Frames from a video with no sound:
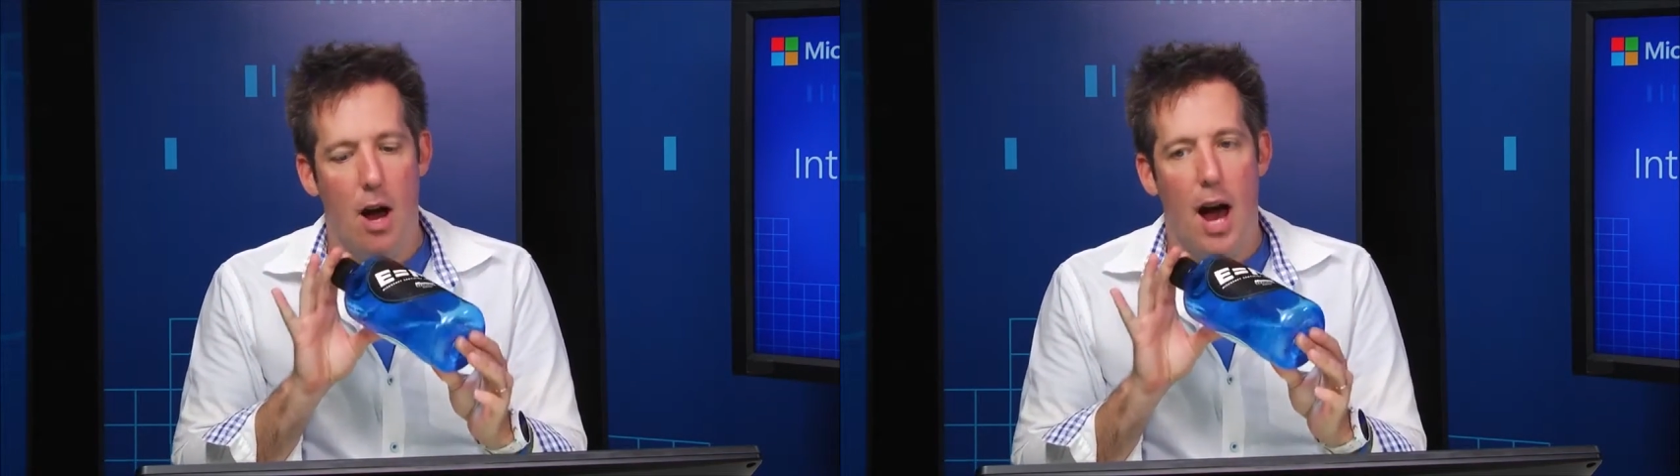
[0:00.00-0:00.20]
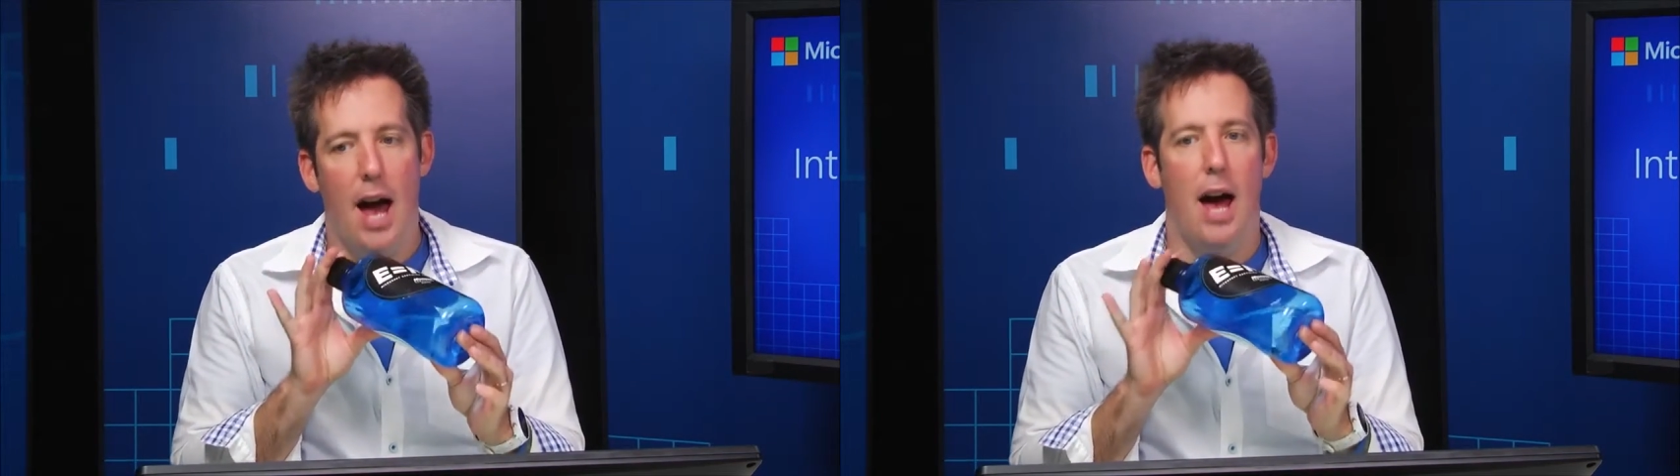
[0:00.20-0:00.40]

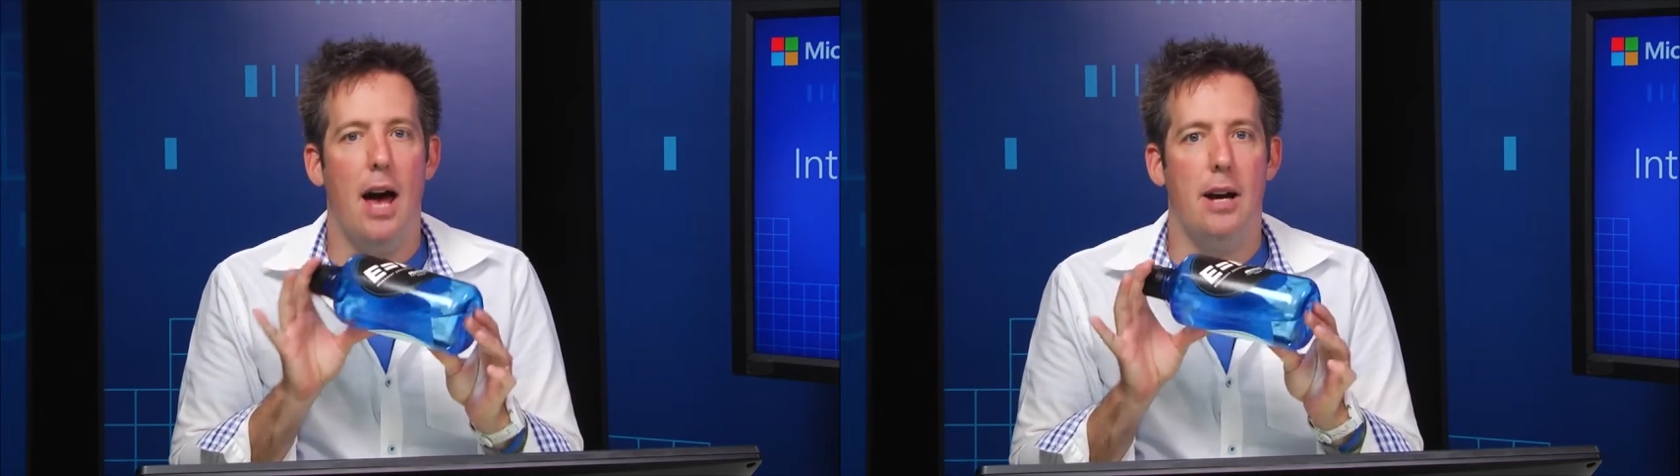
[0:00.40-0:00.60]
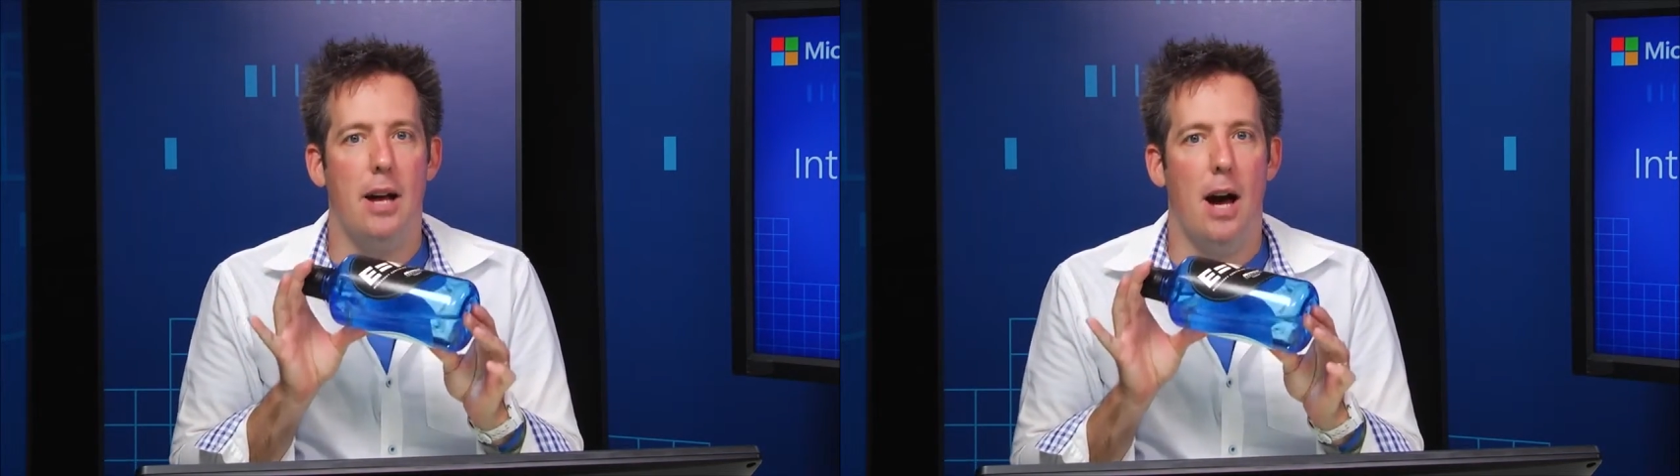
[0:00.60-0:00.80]

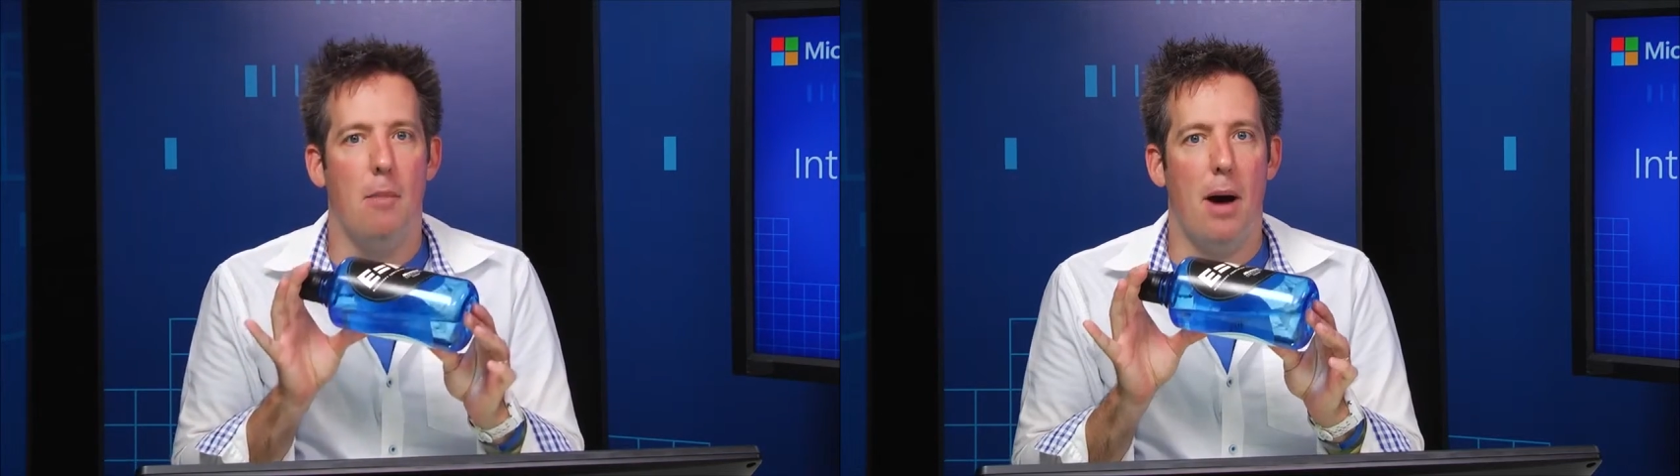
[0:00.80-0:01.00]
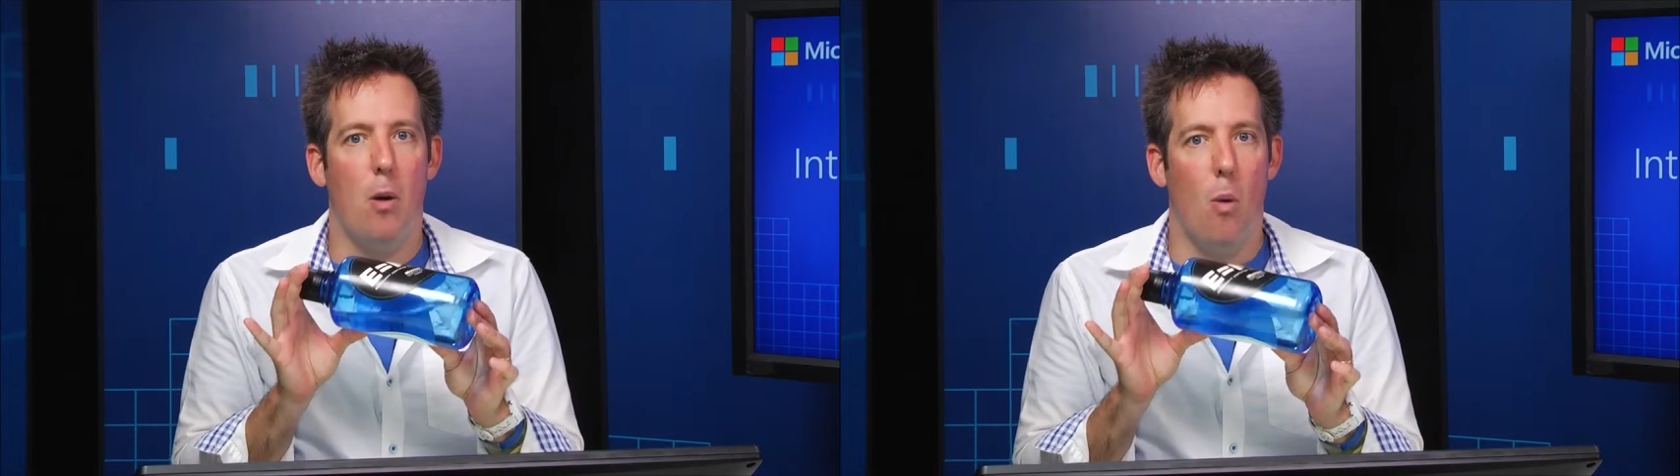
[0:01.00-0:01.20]
and
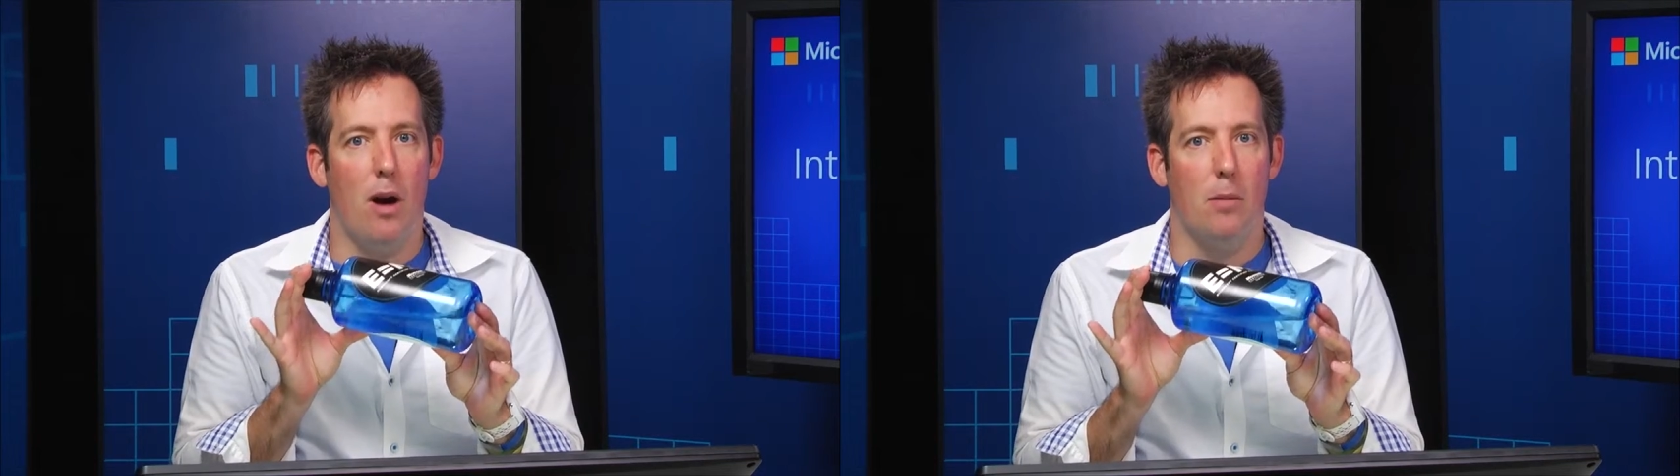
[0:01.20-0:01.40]
my water